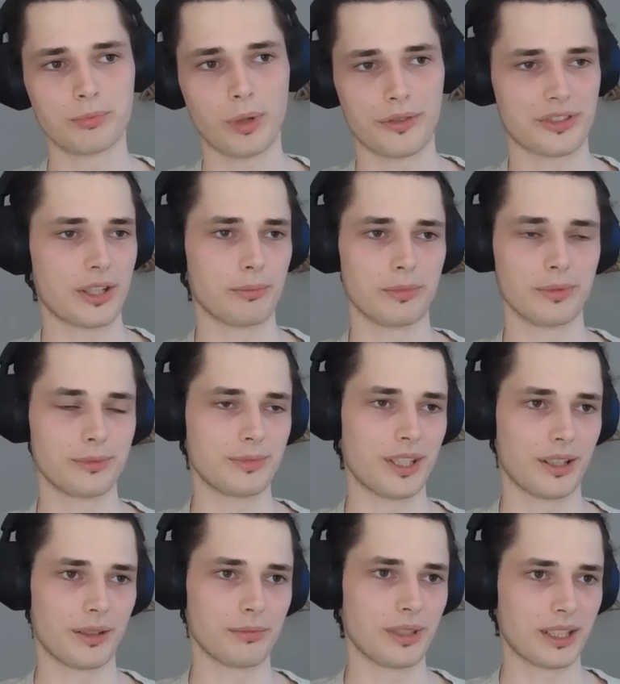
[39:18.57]
with some,
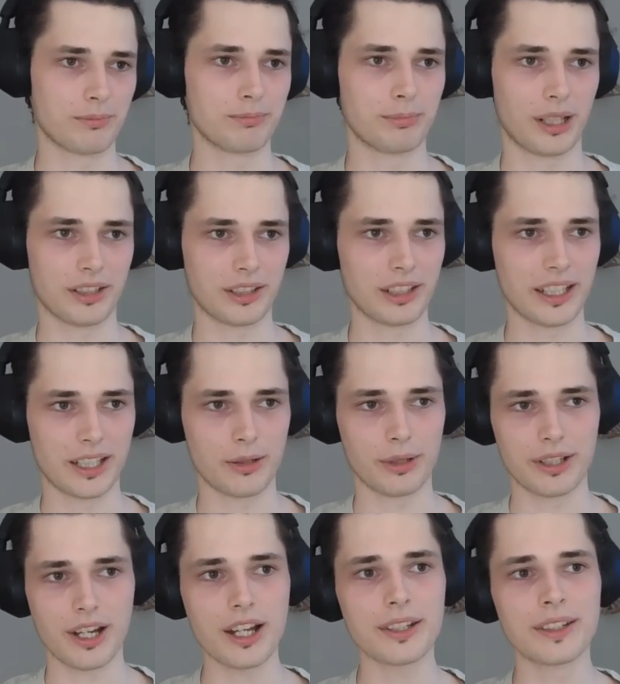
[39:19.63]
like button click or
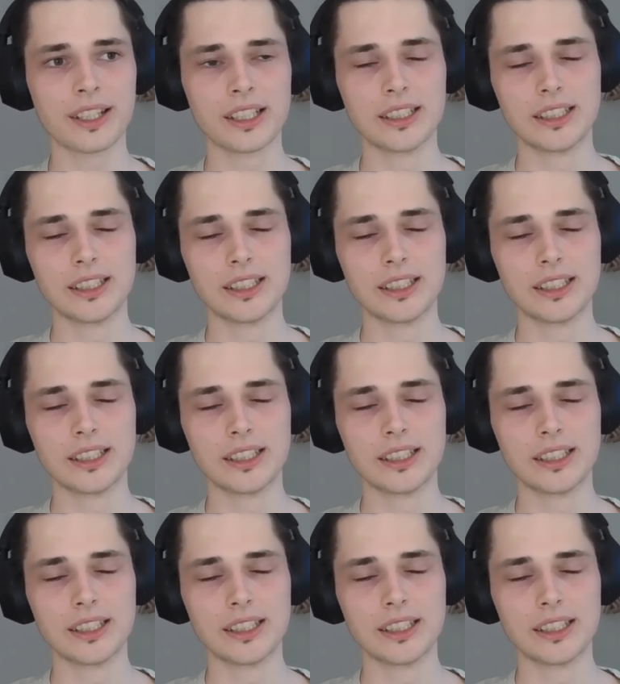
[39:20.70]
whatnot.